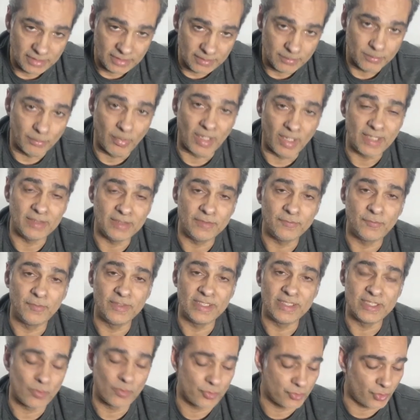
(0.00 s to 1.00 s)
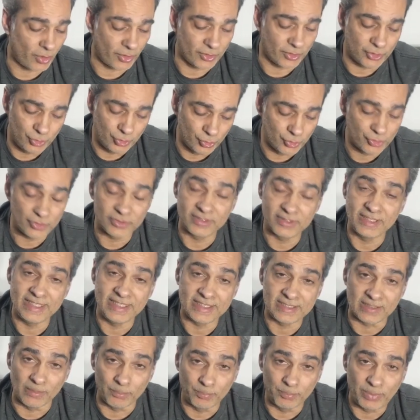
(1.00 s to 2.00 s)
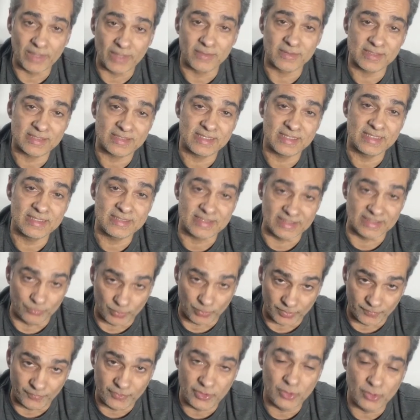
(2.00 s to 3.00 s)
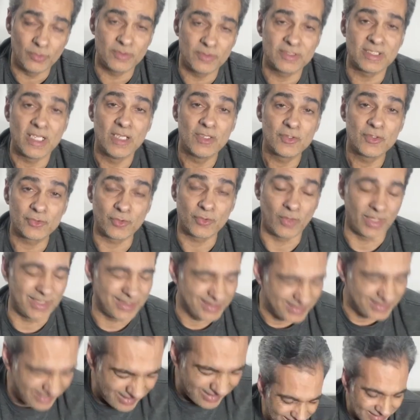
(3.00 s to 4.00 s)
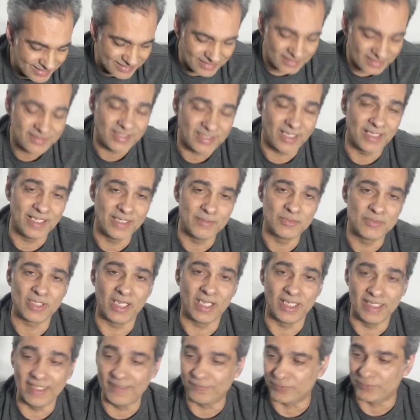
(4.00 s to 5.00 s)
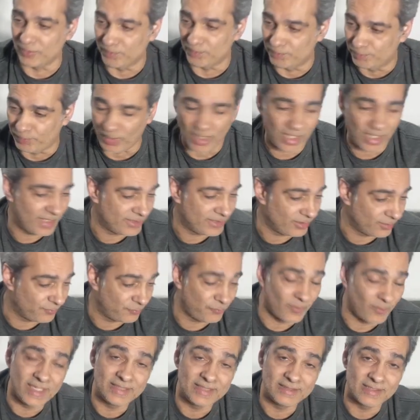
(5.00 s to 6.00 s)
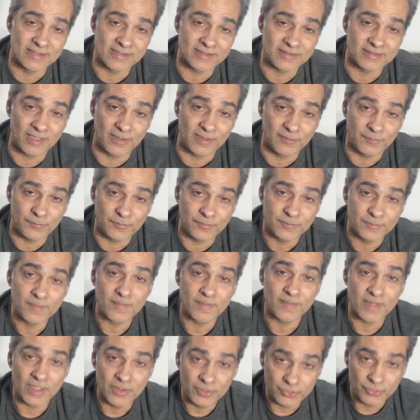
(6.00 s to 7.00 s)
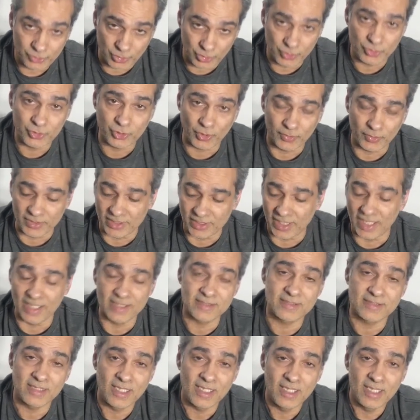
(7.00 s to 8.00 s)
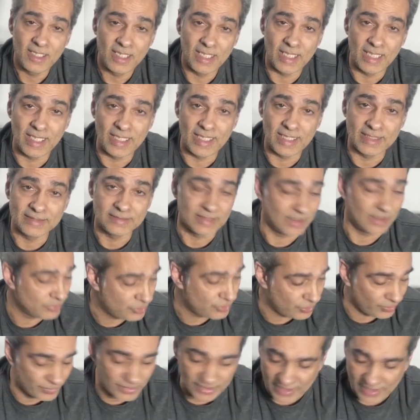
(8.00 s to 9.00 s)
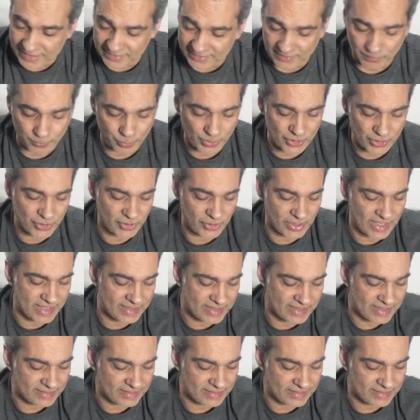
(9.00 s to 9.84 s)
My videos are usually comparisons and reviews, so a lot of the times I have to buy or find this stuff to show you guys, and I'm sure you guys appreciate it.